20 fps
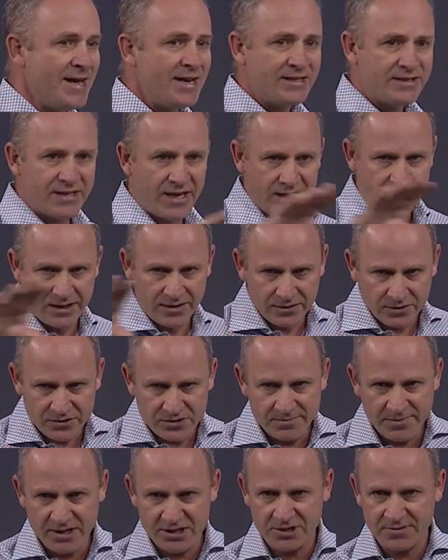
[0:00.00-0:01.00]
taking those
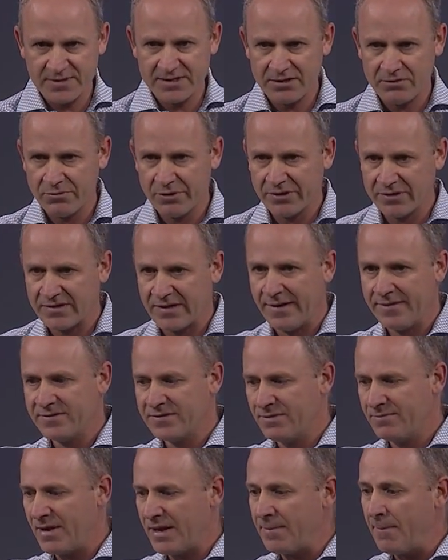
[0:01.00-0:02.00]
measures in real time
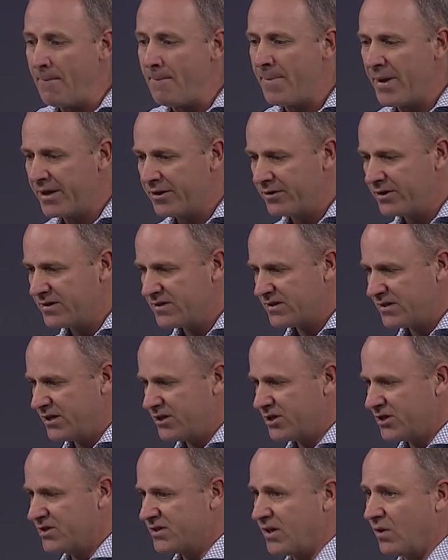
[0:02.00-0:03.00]
to make better
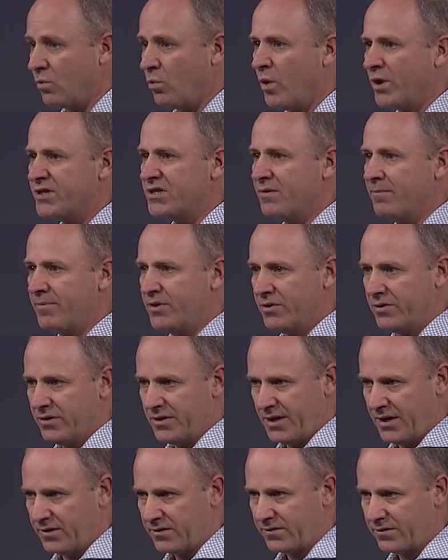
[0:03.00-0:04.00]
decisions on what to build
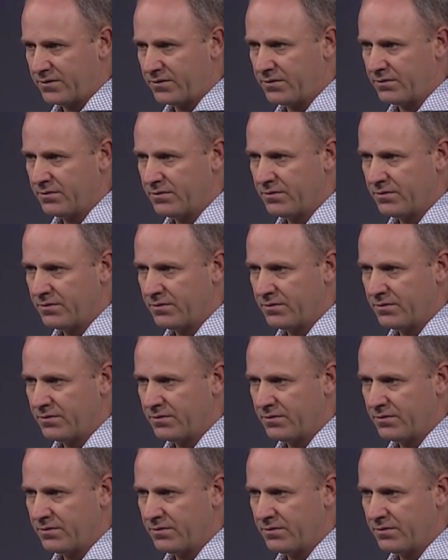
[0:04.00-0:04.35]
next.